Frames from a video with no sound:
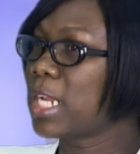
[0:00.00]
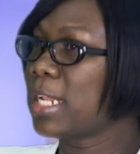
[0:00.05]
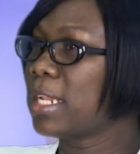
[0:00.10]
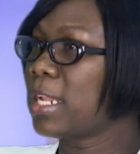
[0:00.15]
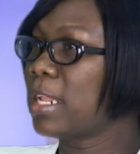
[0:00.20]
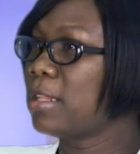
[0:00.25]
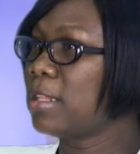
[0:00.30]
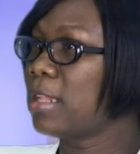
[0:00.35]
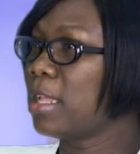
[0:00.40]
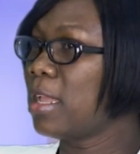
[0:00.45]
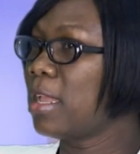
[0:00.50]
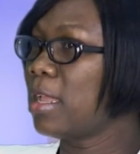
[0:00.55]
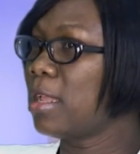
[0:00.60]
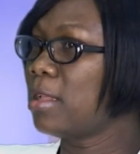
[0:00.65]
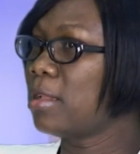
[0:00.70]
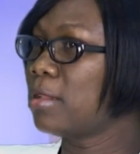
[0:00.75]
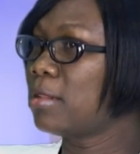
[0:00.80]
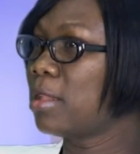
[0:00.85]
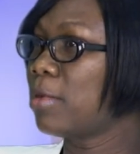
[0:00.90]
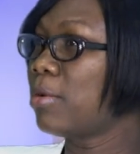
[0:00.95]
and then
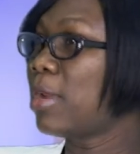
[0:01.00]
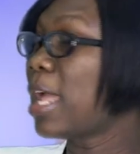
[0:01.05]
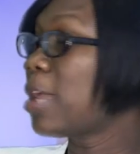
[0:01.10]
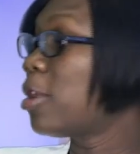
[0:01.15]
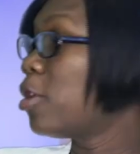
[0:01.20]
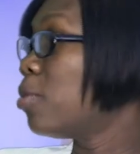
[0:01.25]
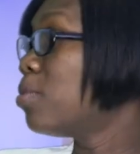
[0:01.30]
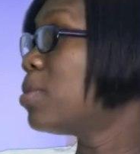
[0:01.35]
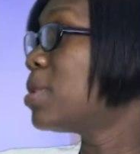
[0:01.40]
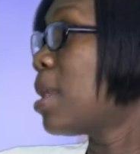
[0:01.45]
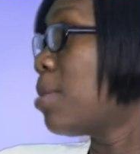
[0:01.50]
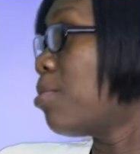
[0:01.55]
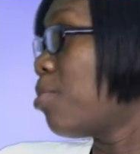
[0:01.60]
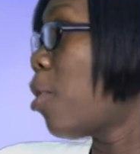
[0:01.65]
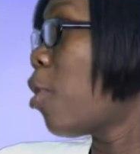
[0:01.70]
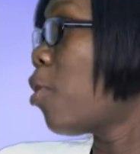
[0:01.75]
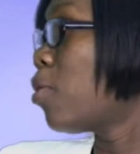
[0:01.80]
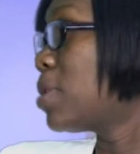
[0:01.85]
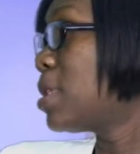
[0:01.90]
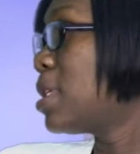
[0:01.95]
the legumes and
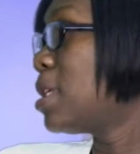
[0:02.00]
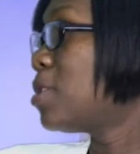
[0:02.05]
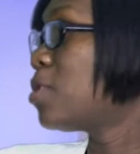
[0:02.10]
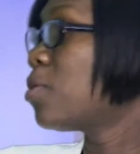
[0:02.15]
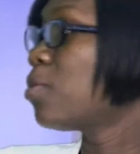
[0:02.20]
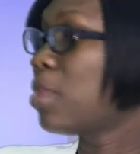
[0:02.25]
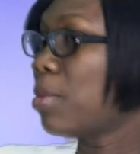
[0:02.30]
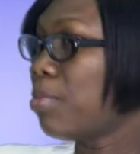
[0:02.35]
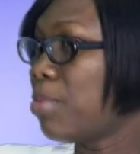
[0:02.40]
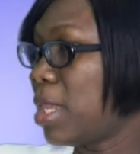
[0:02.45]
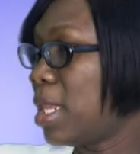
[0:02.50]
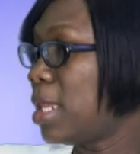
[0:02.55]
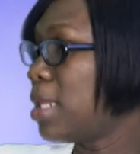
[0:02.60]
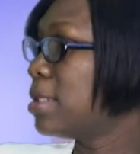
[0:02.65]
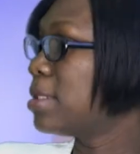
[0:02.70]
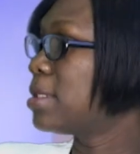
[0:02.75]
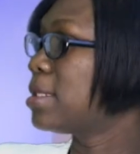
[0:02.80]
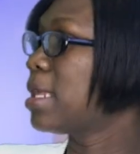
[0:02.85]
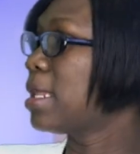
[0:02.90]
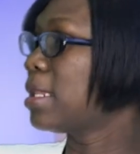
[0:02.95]
pulses, so the
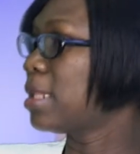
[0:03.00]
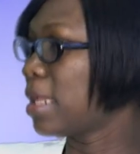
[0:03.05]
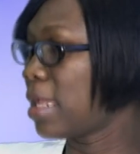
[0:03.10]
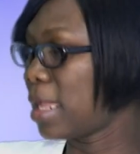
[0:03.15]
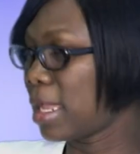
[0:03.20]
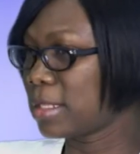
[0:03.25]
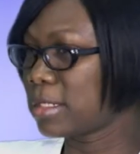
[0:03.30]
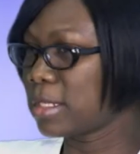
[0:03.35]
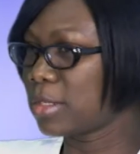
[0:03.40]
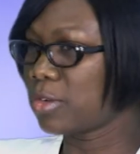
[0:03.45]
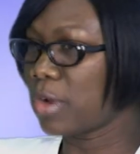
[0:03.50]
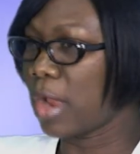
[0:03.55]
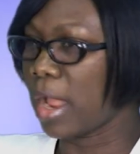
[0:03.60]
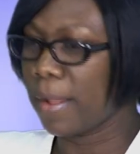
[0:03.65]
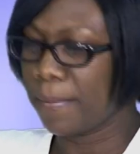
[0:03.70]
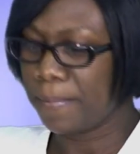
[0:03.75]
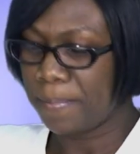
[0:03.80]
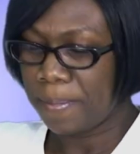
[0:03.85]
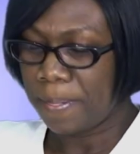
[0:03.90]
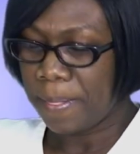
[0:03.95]
beans and the etc.